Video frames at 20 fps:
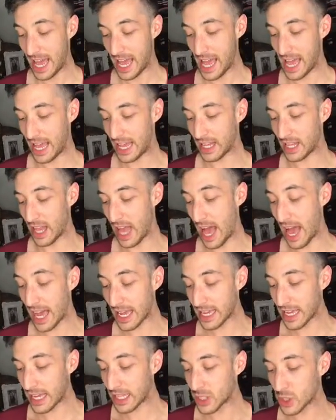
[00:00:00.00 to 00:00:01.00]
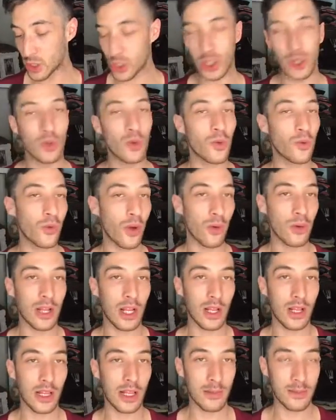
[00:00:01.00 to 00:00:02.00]
And I got two
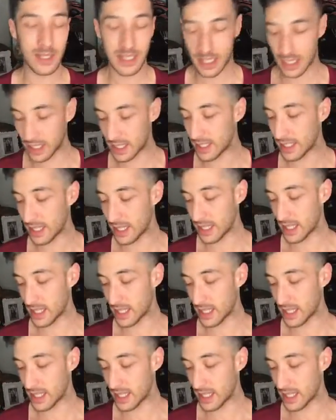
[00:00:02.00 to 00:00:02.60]
regular lipsticks